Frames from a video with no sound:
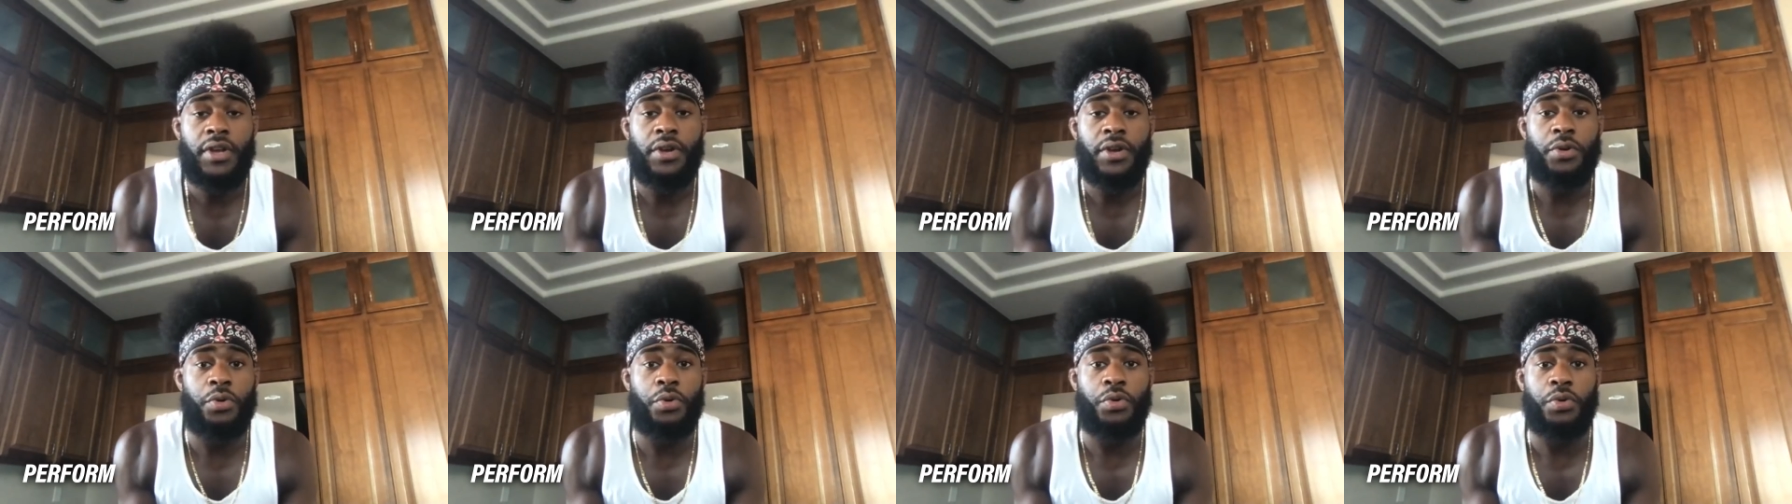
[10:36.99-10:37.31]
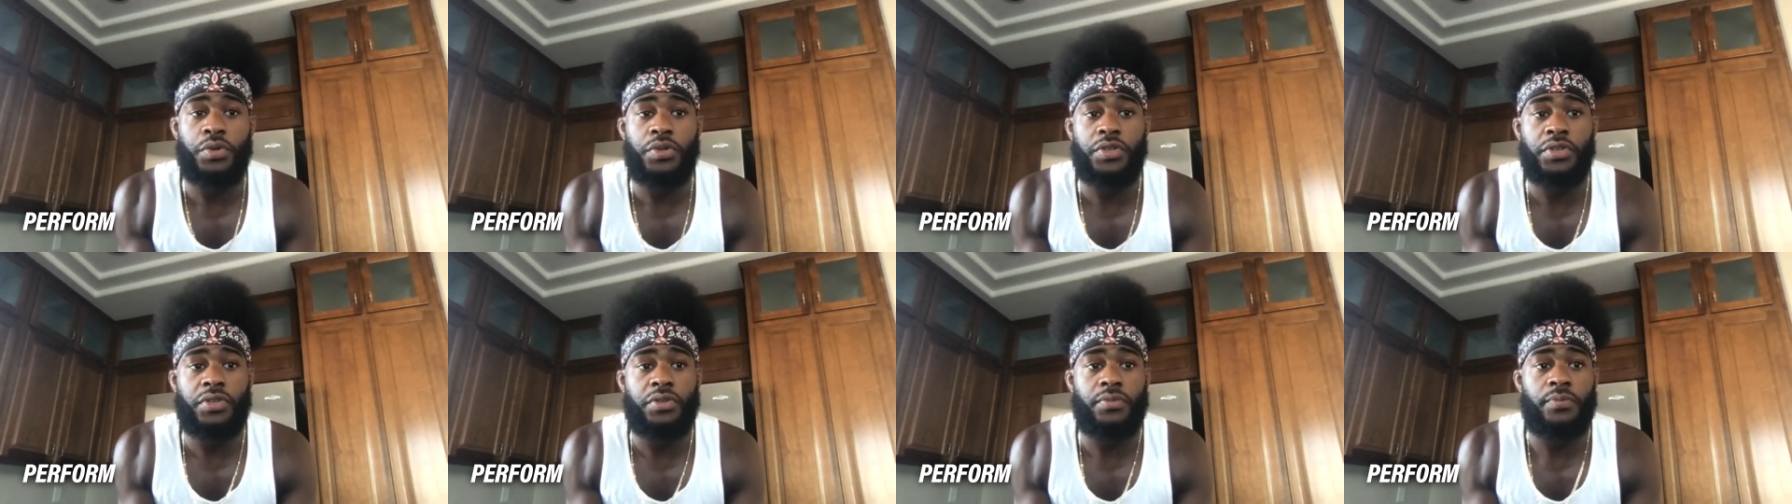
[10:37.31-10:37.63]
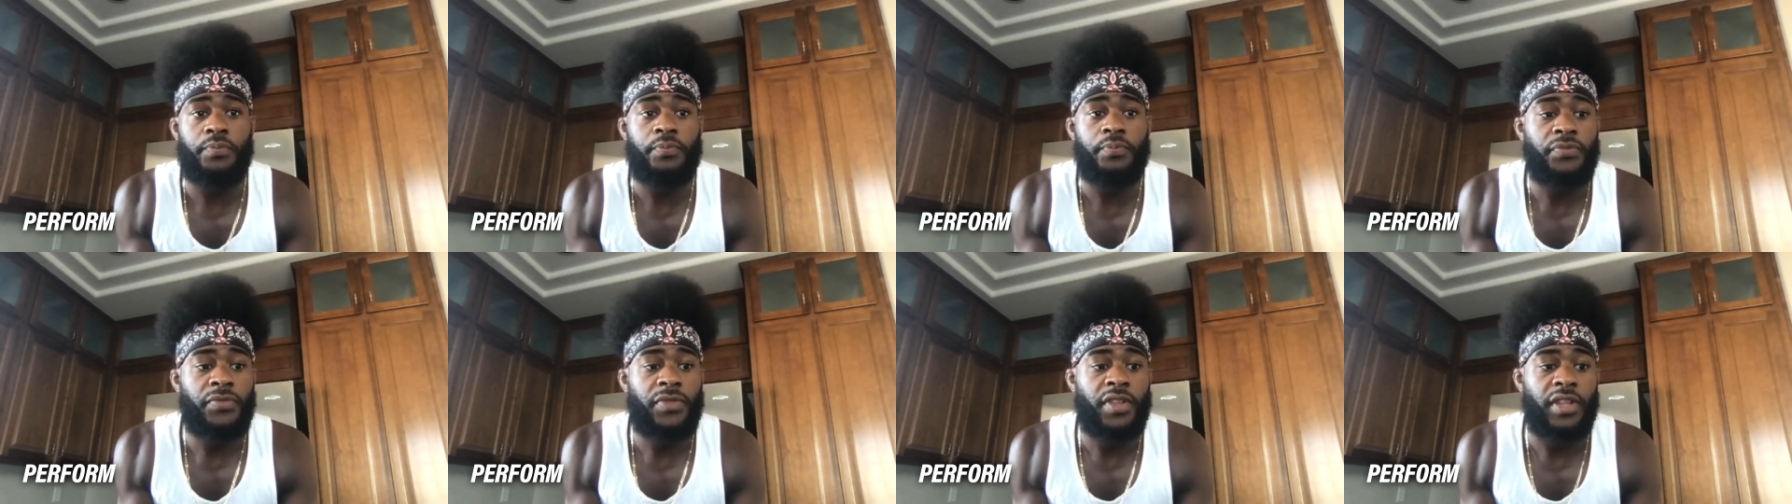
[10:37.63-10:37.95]

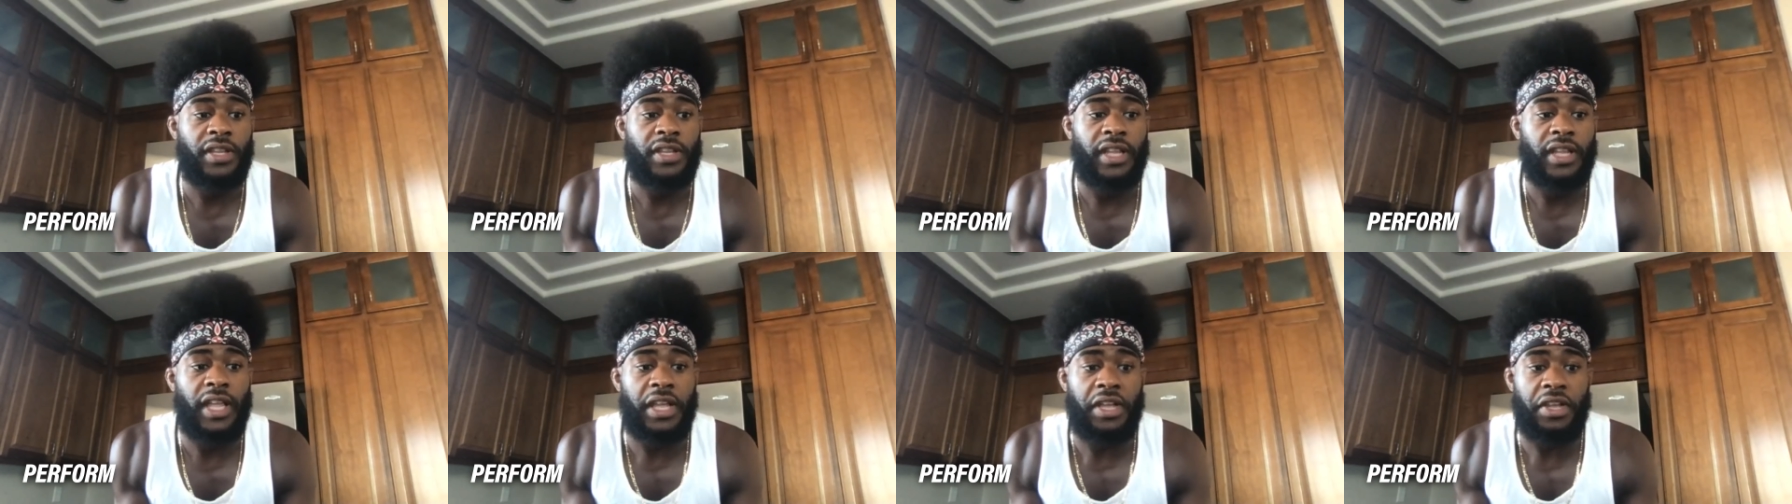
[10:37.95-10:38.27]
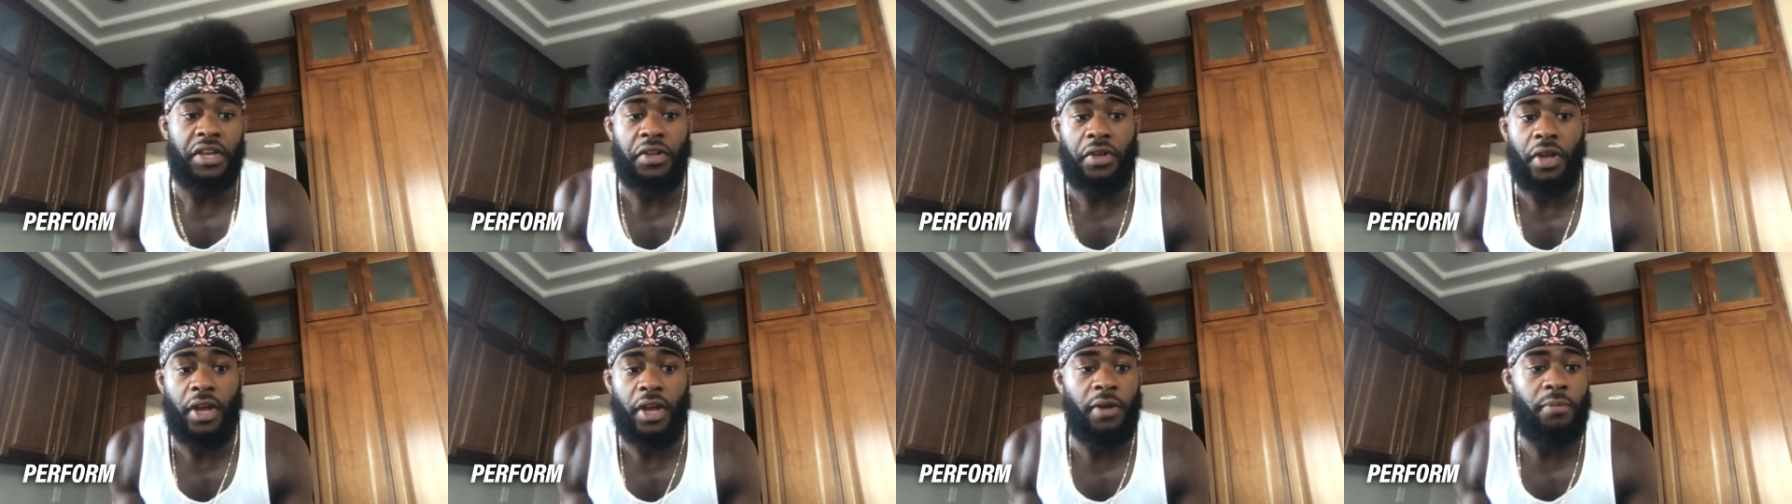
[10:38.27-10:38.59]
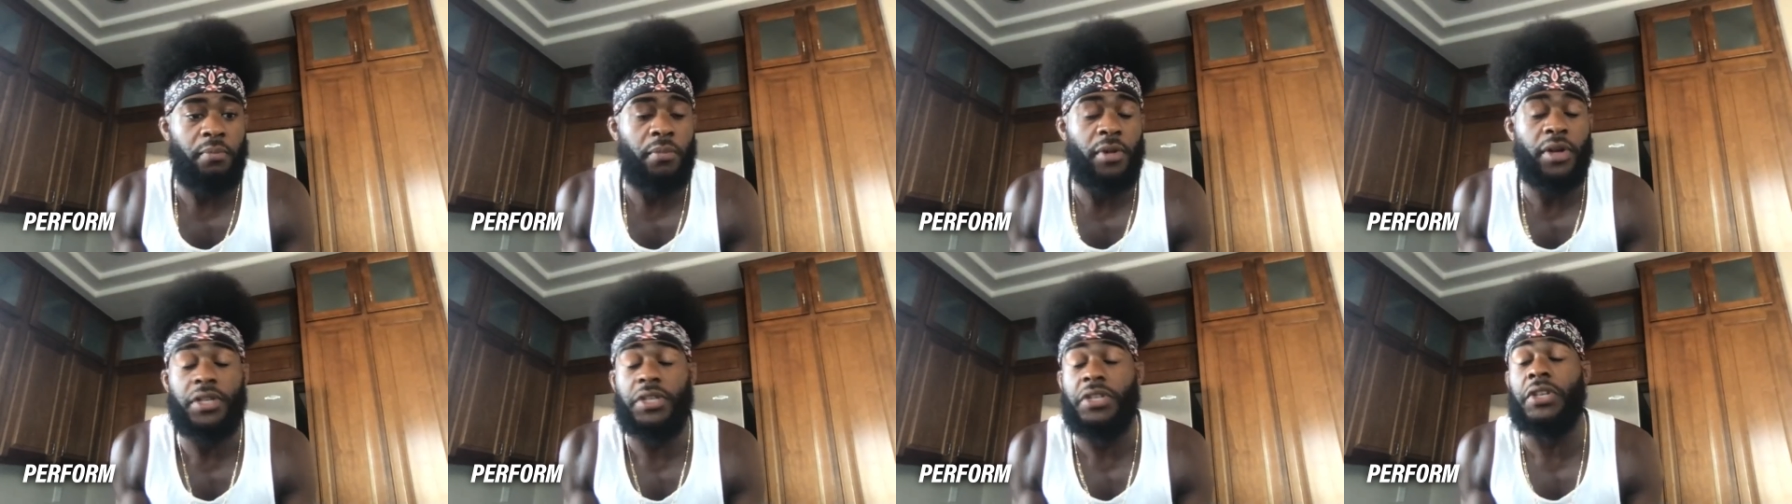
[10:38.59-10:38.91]
who's like a
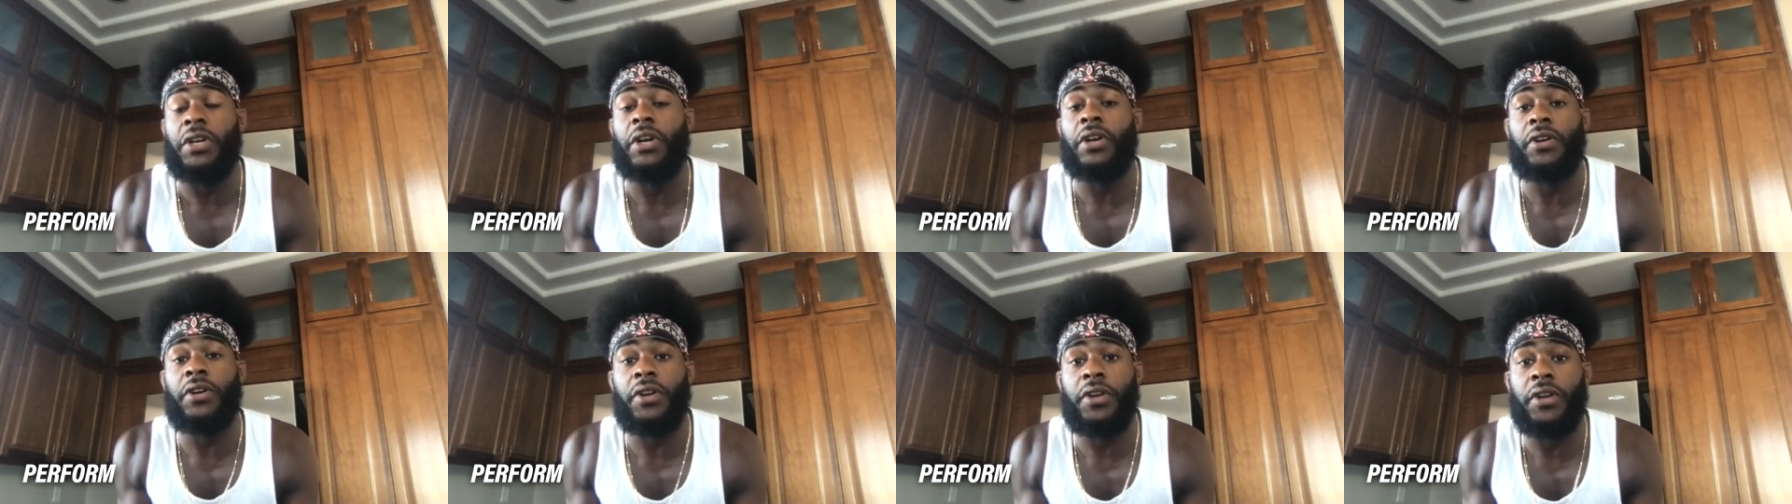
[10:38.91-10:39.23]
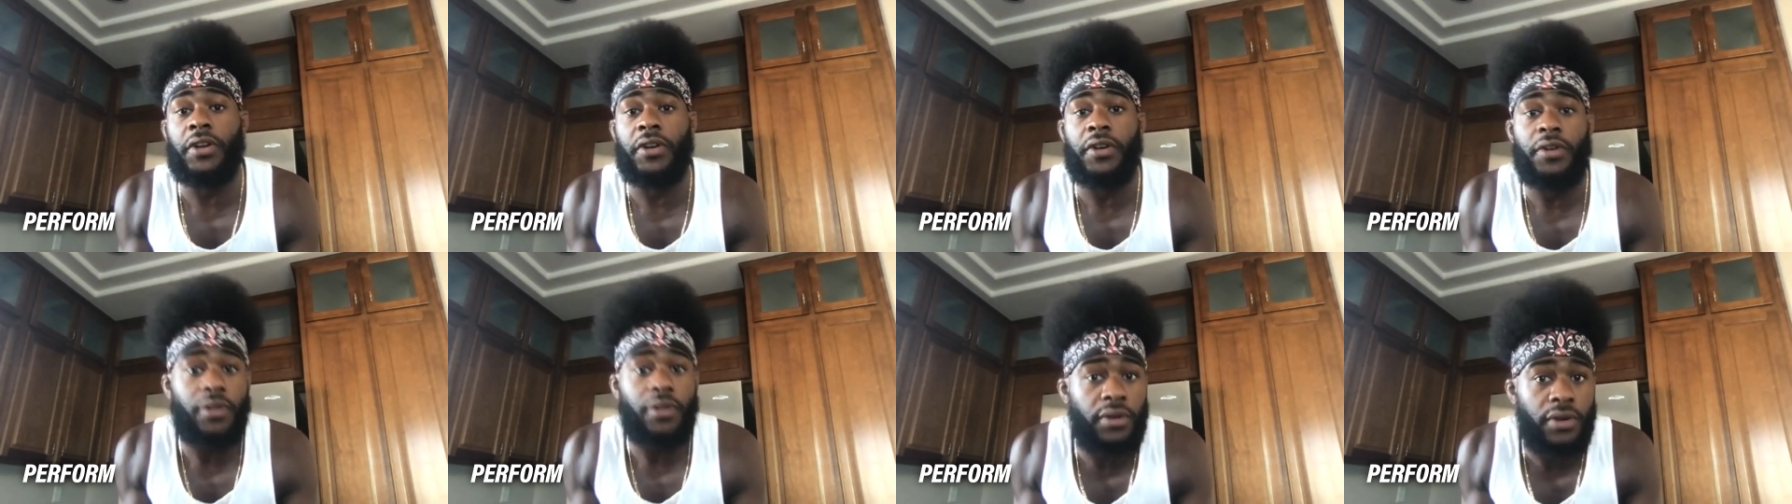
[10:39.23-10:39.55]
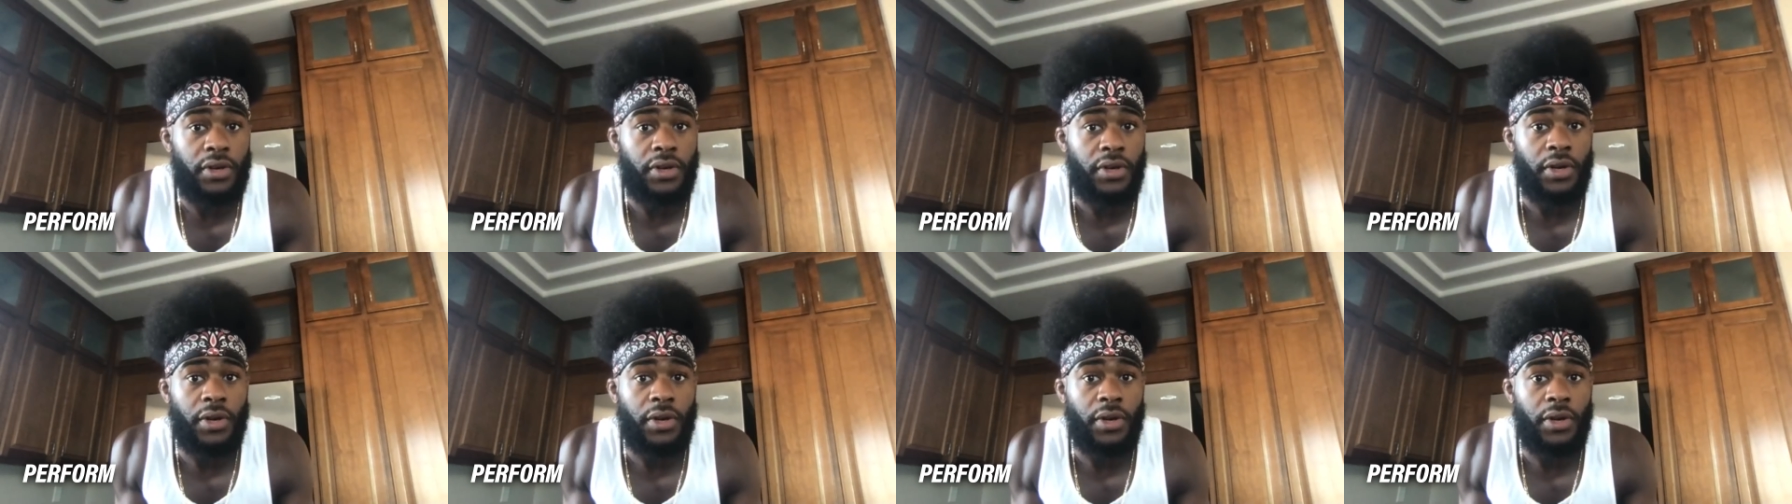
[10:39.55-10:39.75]
much younger